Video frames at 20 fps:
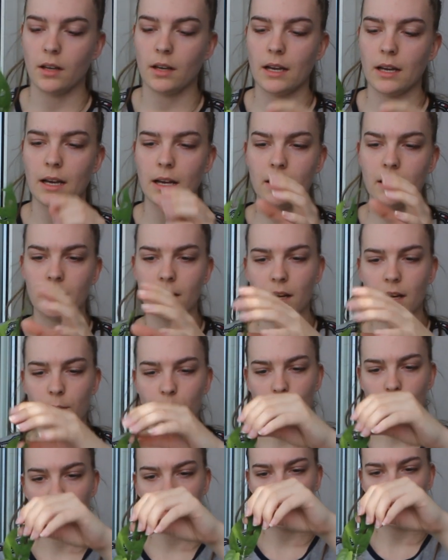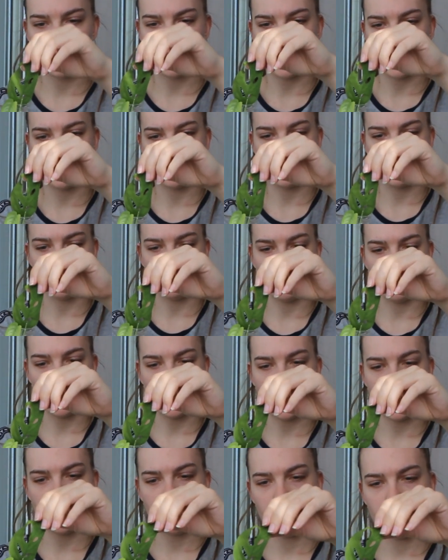And I bought this
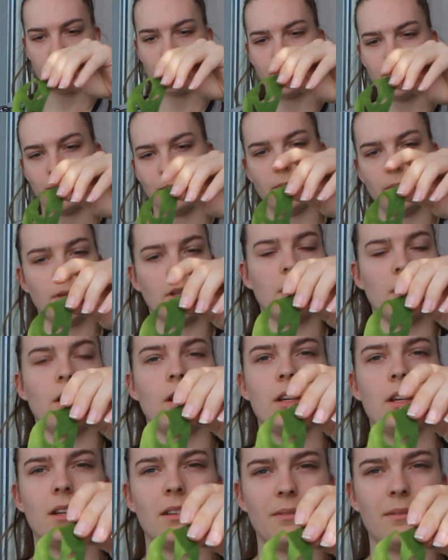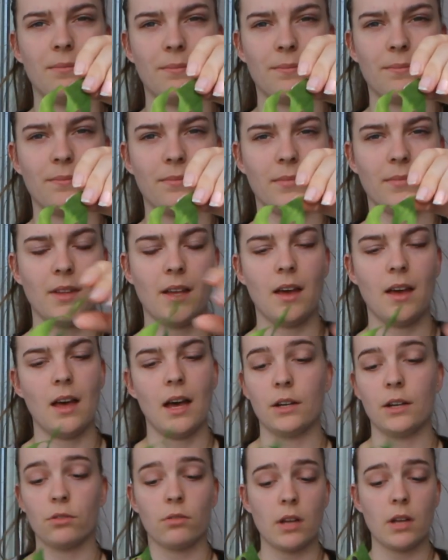Adansonii cutting.
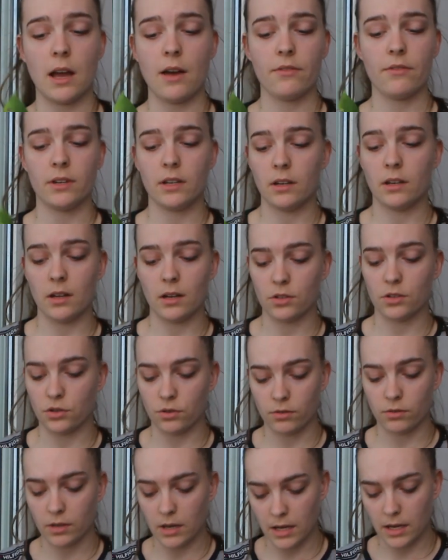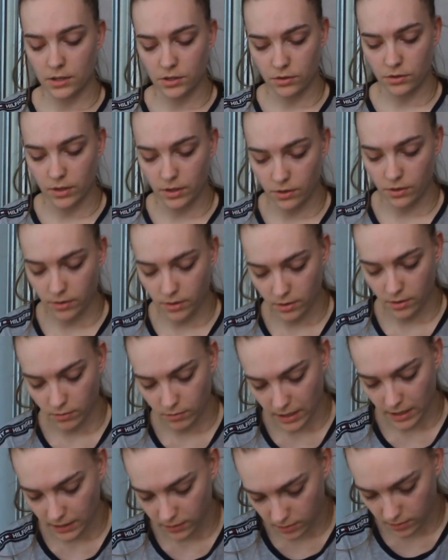I don't have any Adansonii, so I thought,
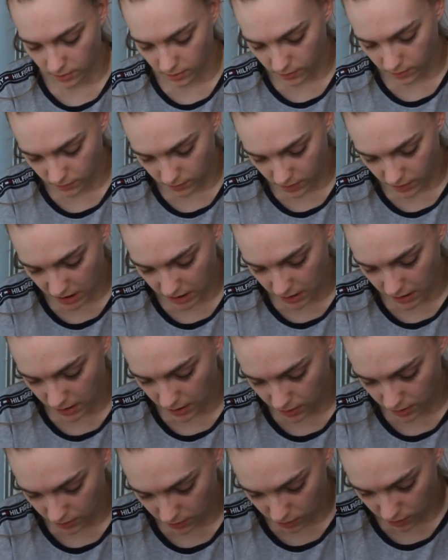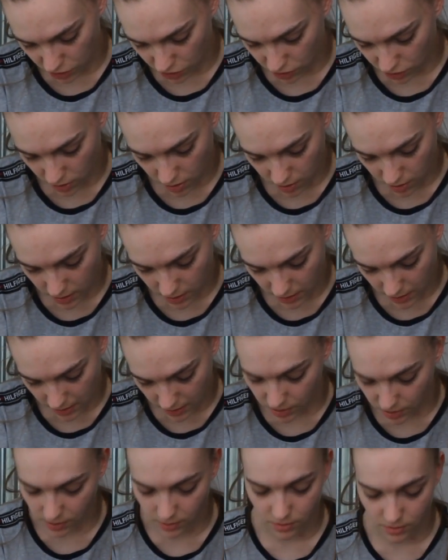why not? She just cut it and
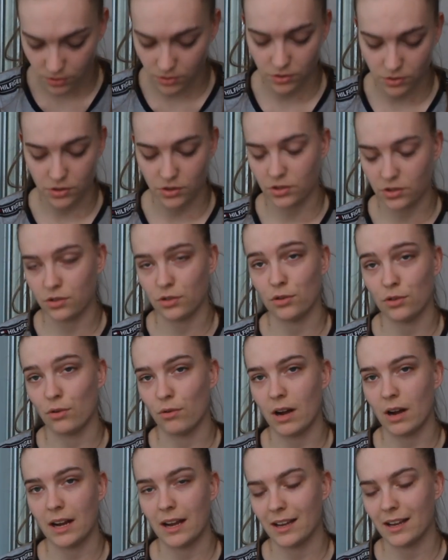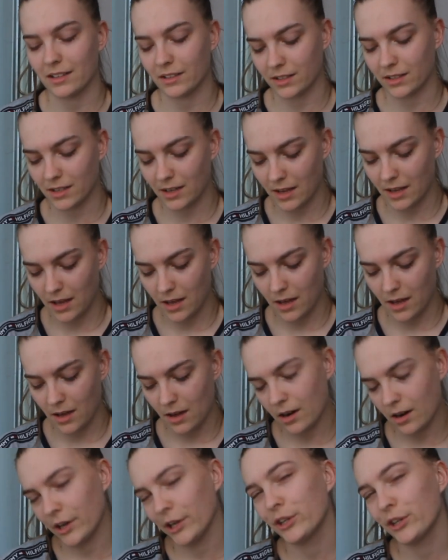I just, you know, I asked,
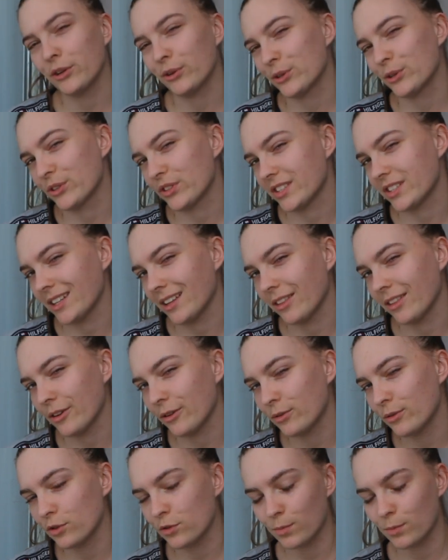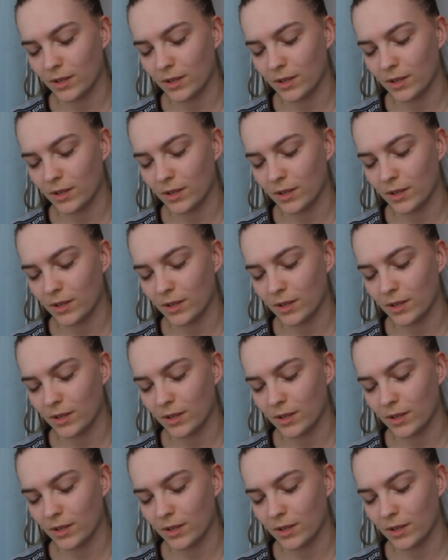are you going to sell those?